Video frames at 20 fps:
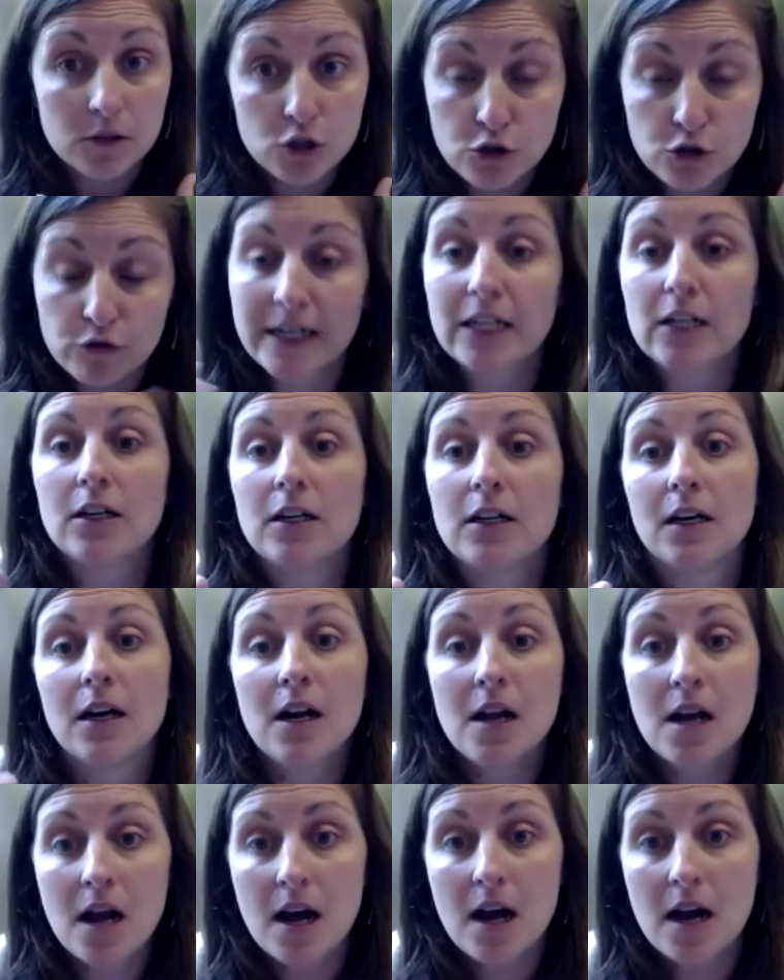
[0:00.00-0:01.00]

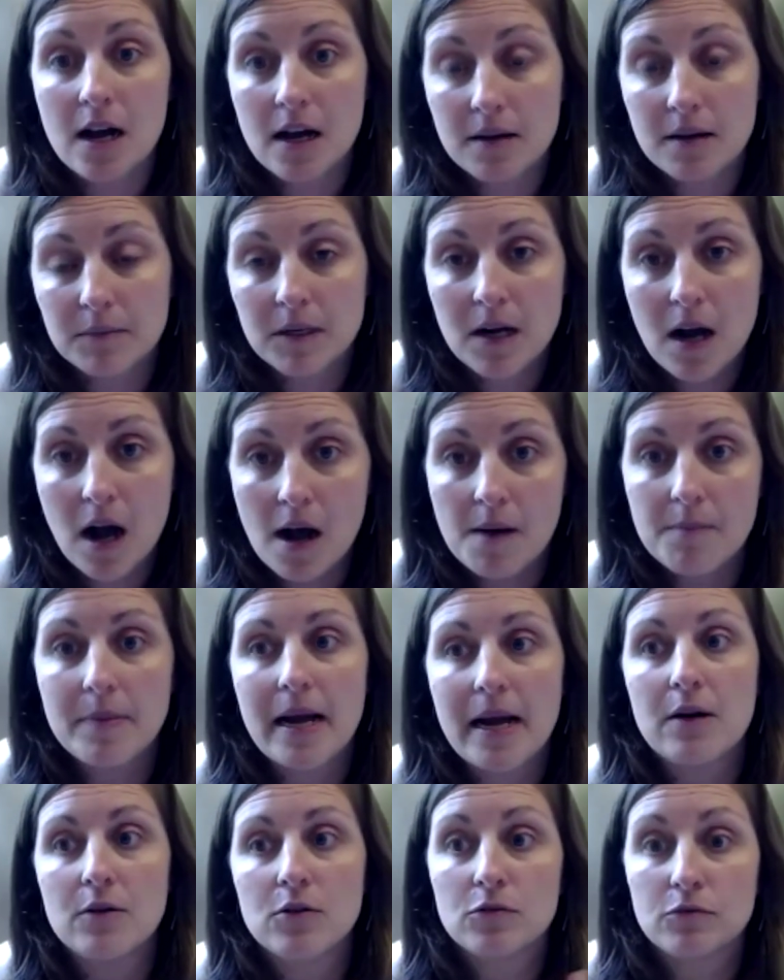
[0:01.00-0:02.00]
trigger
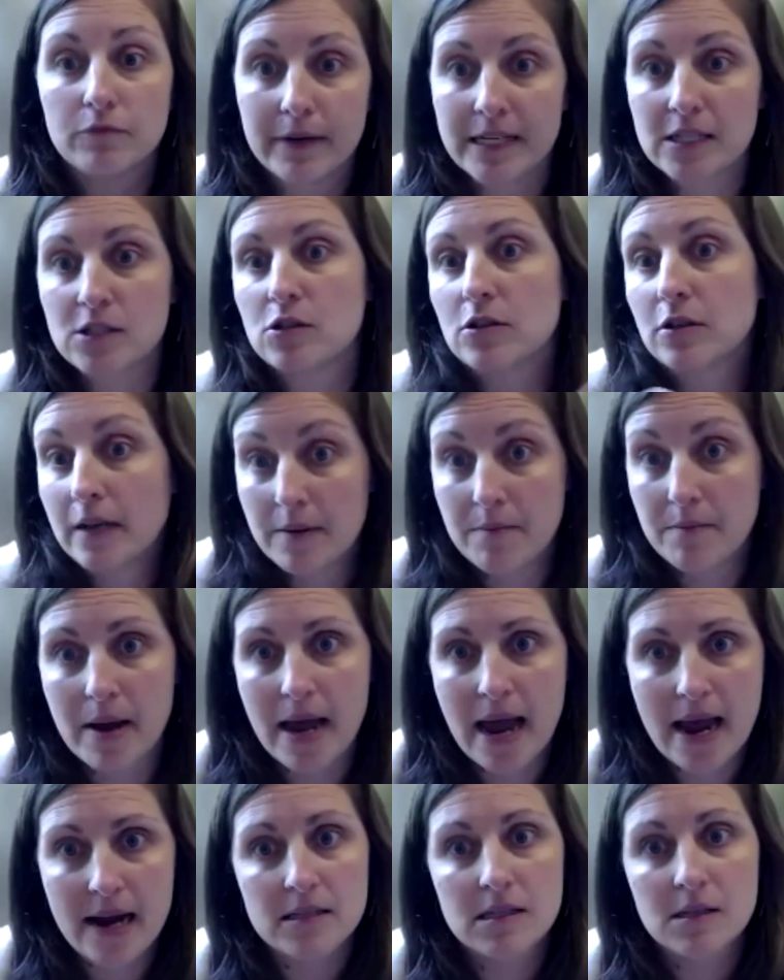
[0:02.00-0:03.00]
compound risks or
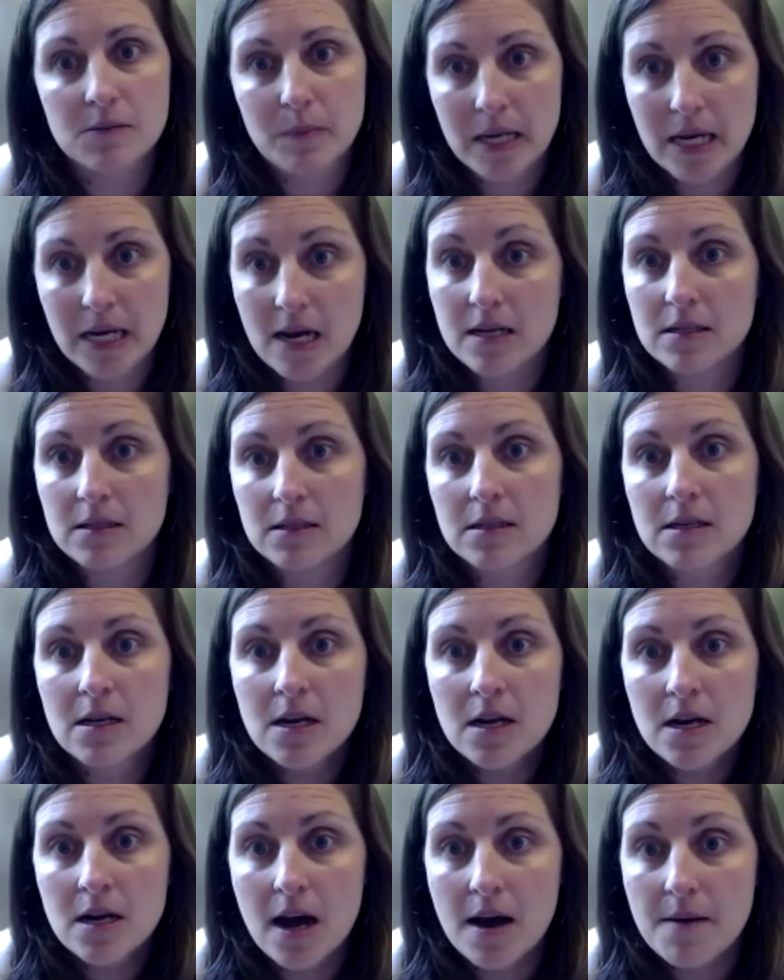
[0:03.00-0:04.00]
impacts because
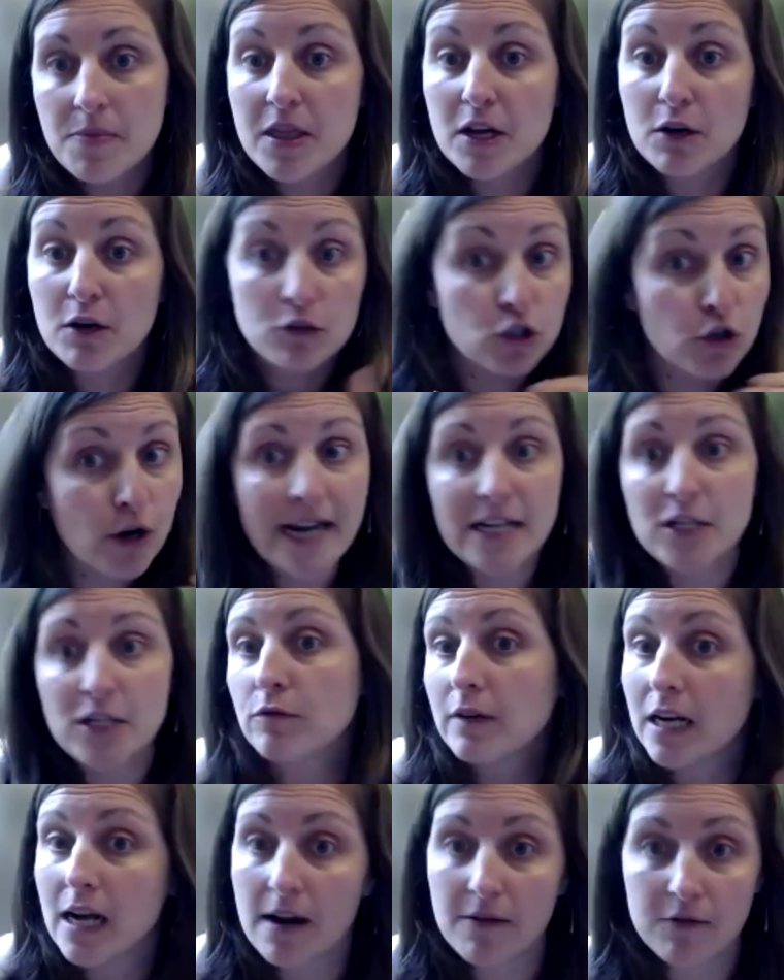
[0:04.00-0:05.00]
they're trying
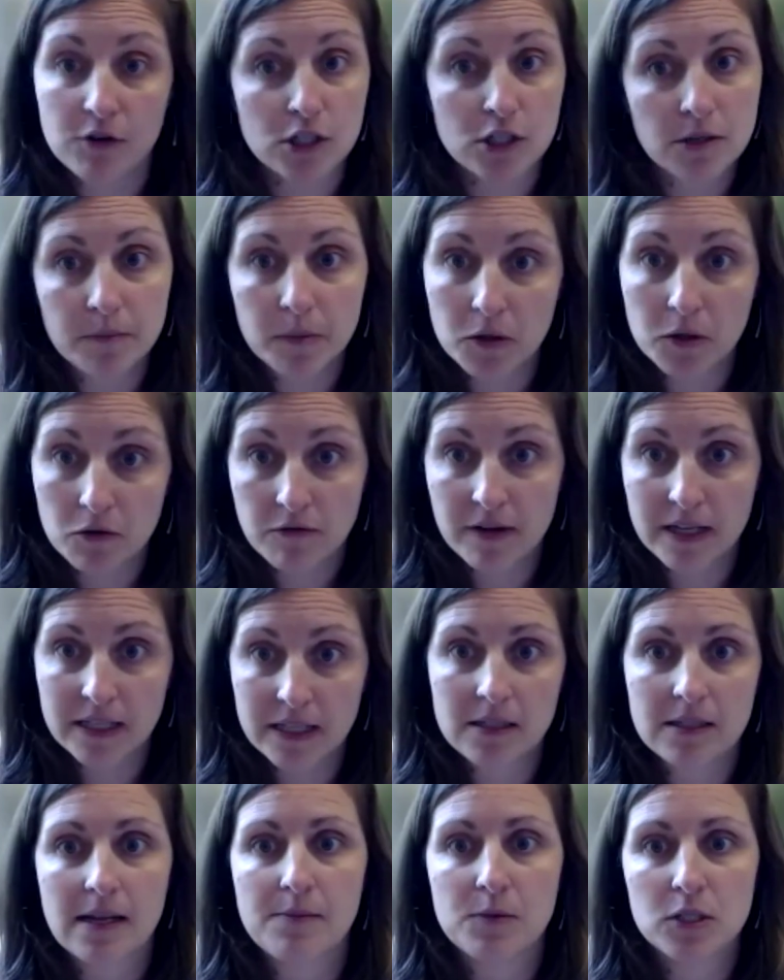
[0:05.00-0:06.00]
to recover to both
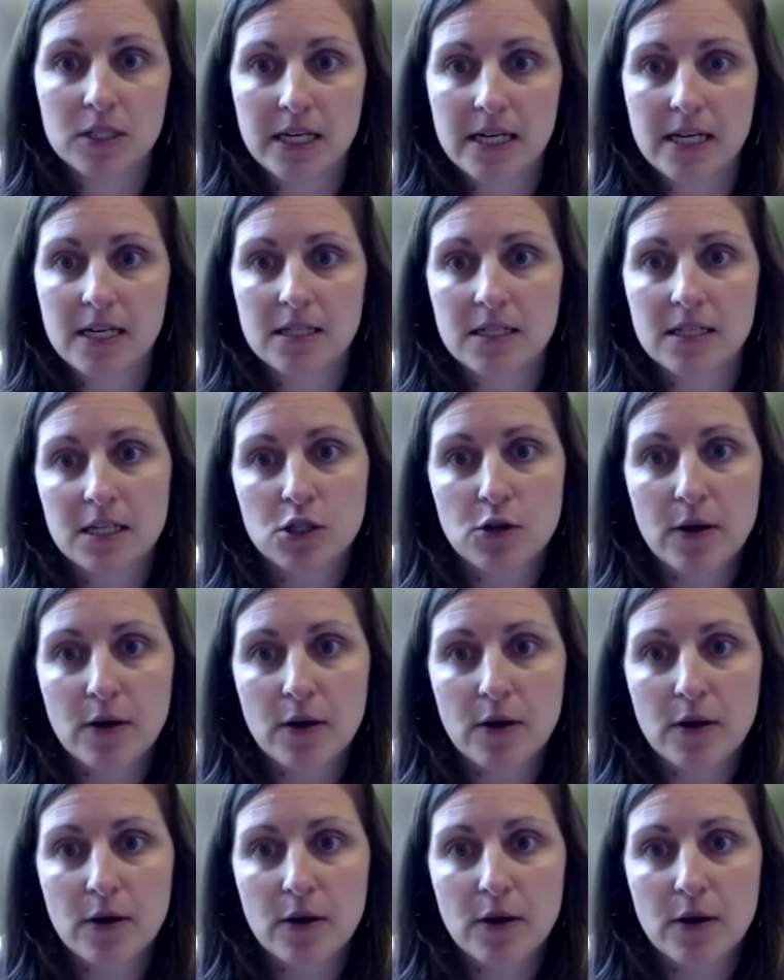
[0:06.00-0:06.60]
events simultaneously.